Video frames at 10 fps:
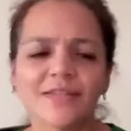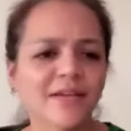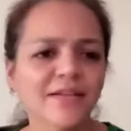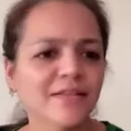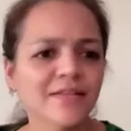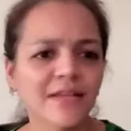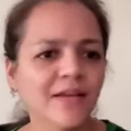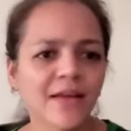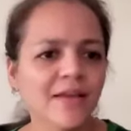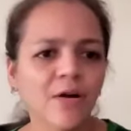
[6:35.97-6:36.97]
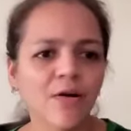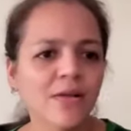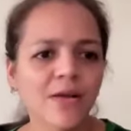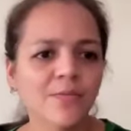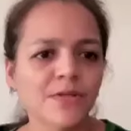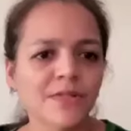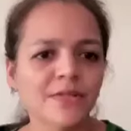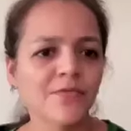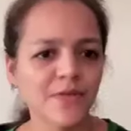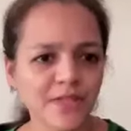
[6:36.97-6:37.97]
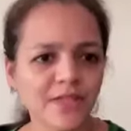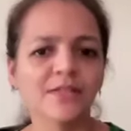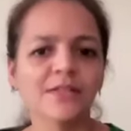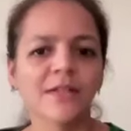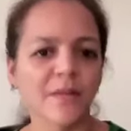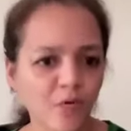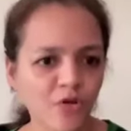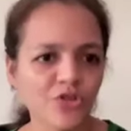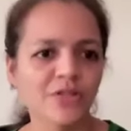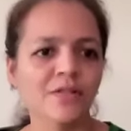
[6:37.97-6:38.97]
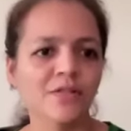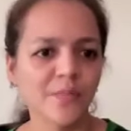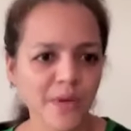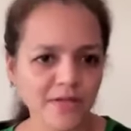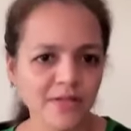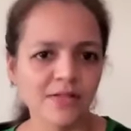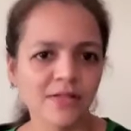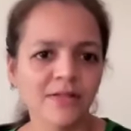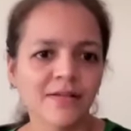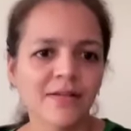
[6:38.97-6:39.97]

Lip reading: Sickness is at again all levels: physical, emotional, mental.